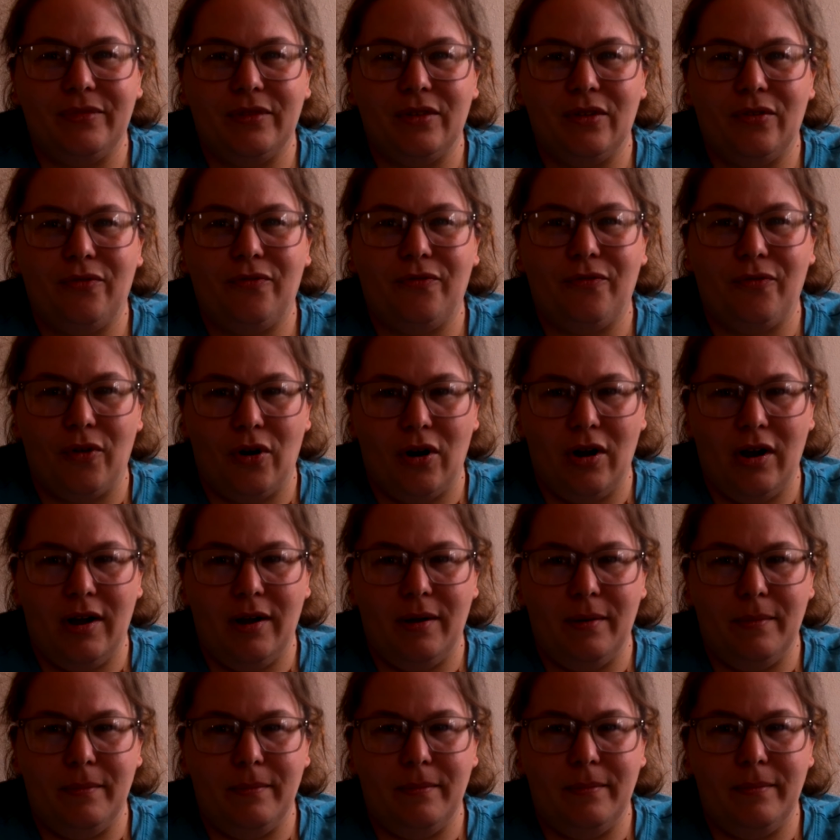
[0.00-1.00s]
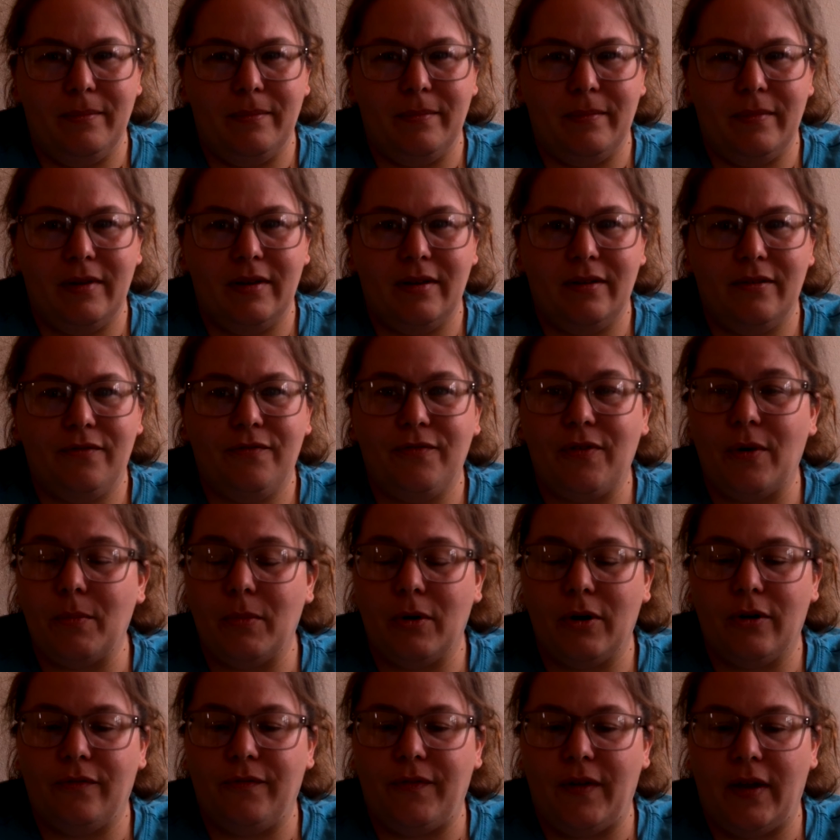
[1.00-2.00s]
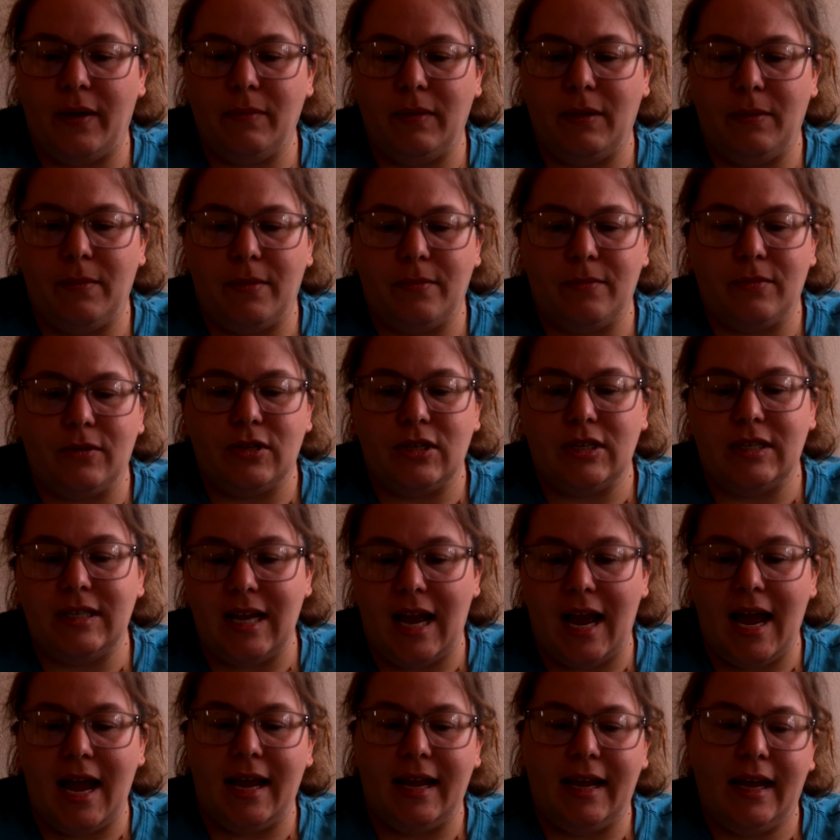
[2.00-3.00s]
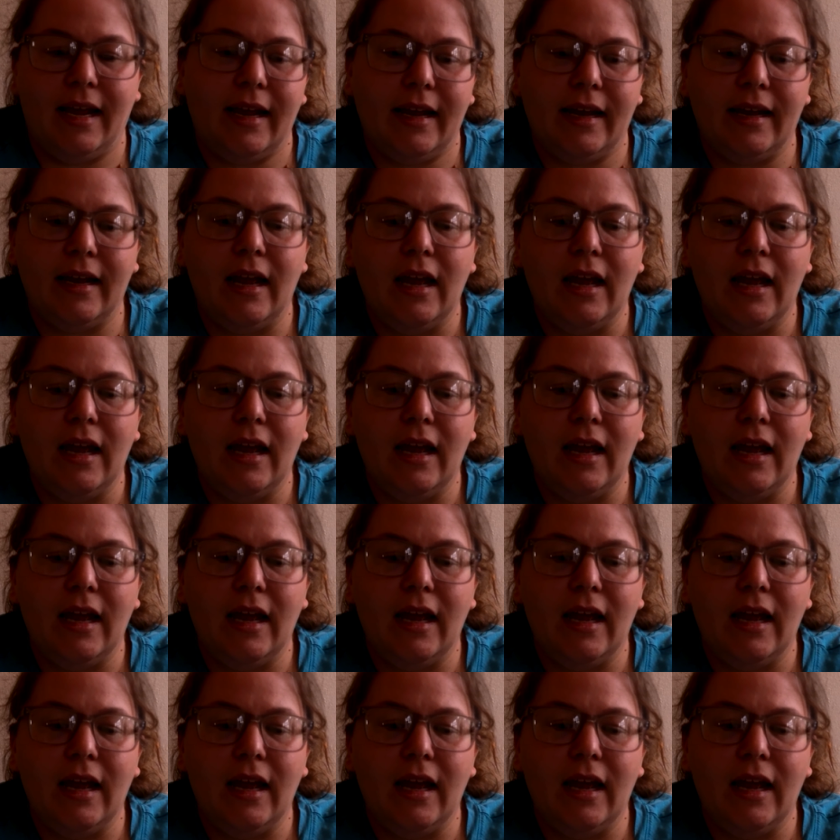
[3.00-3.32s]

from her family members dying.